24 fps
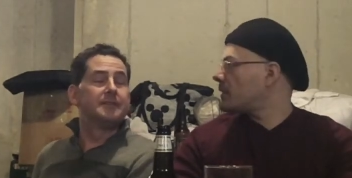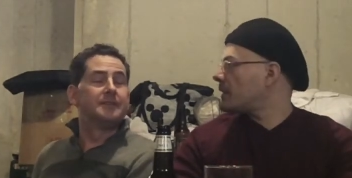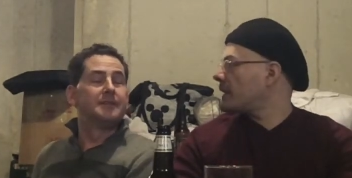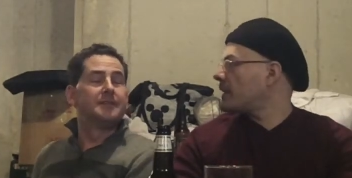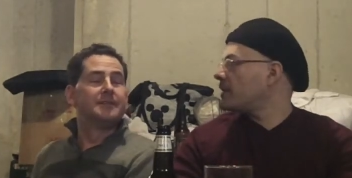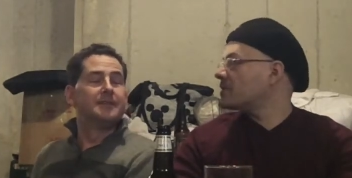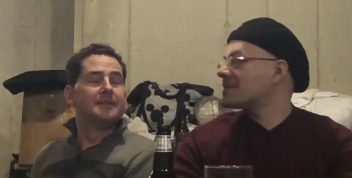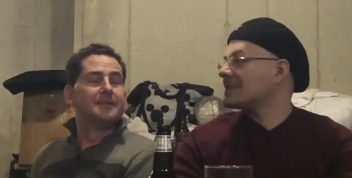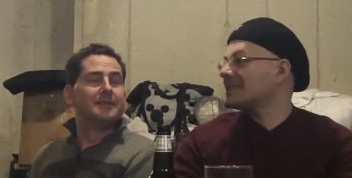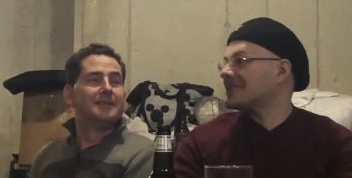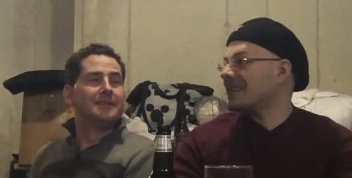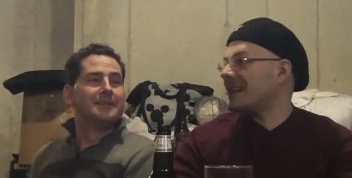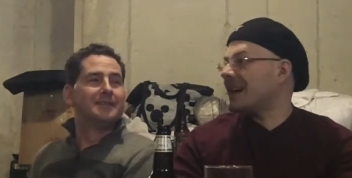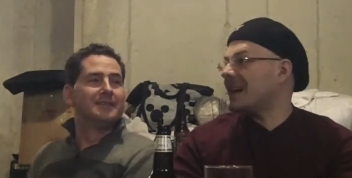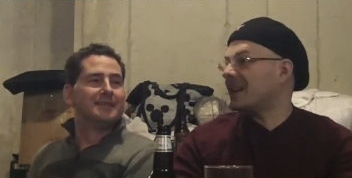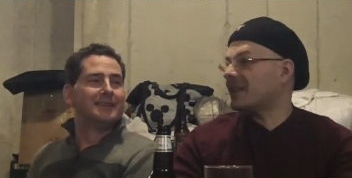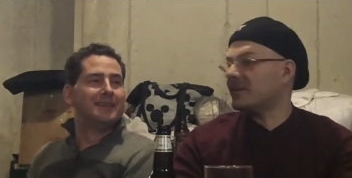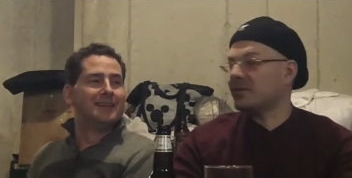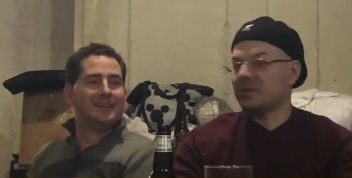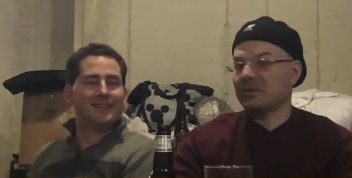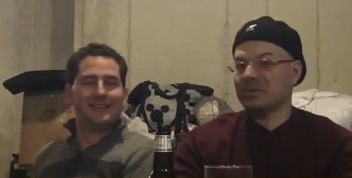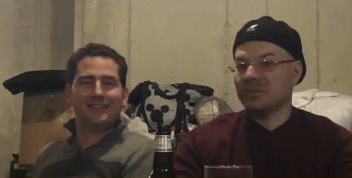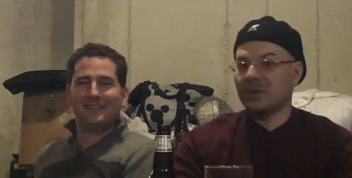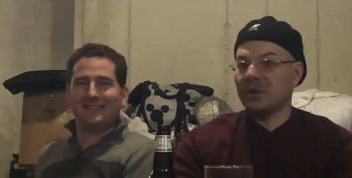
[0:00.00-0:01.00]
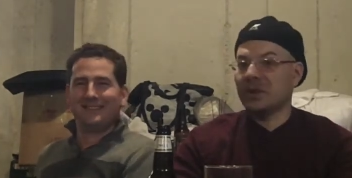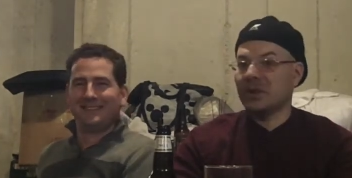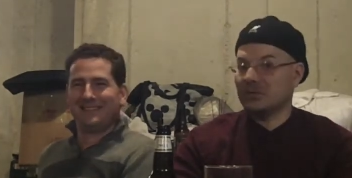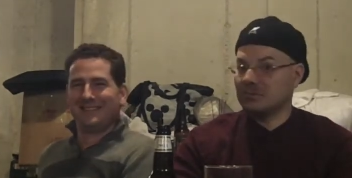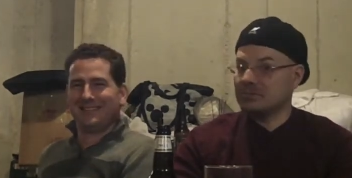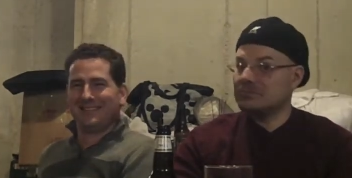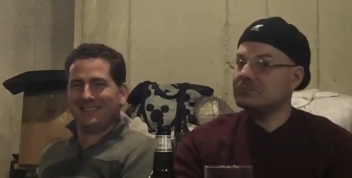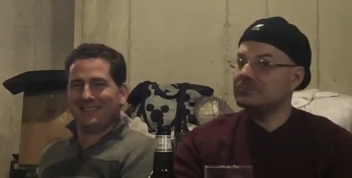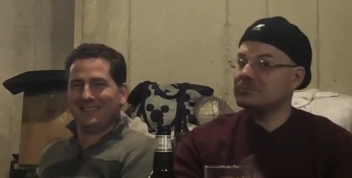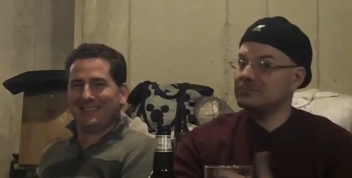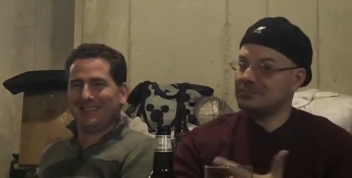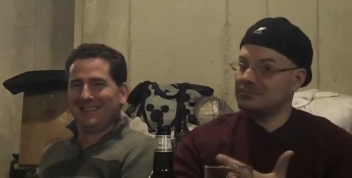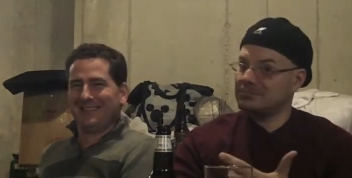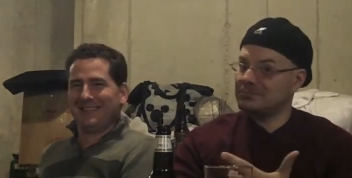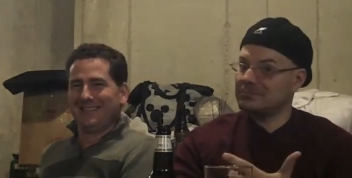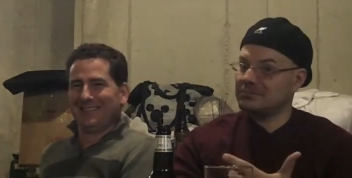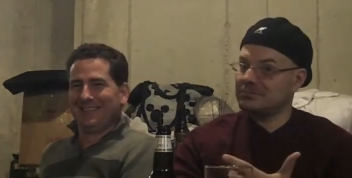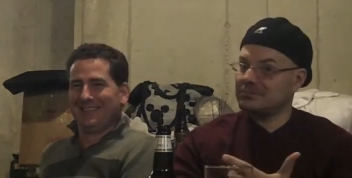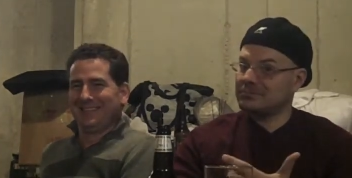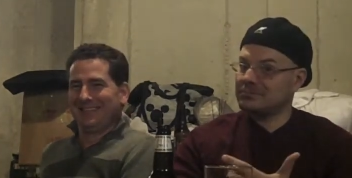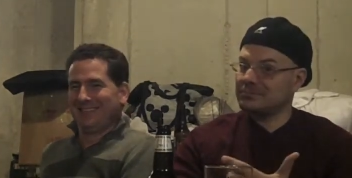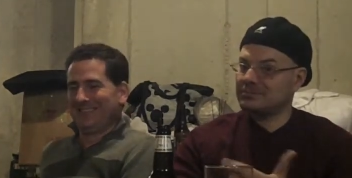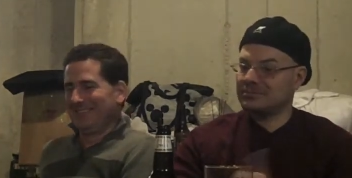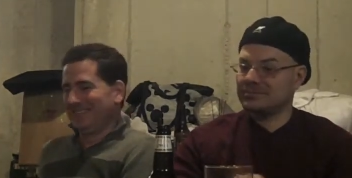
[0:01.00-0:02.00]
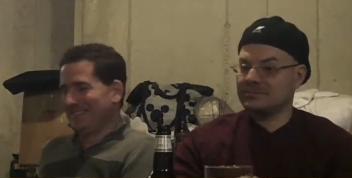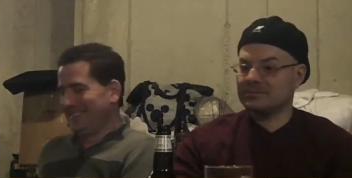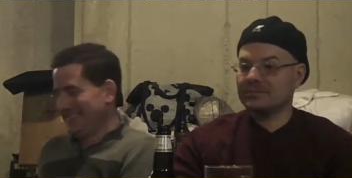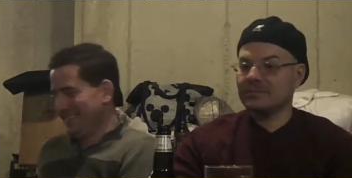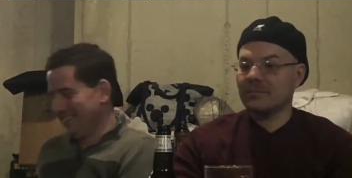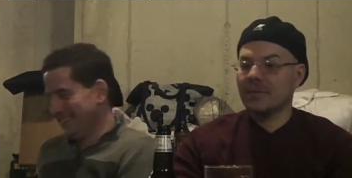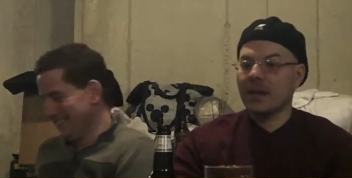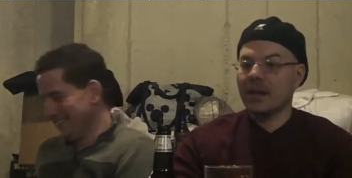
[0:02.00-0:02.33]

Speaker 1: They use a lot of them too. Mm-hmm.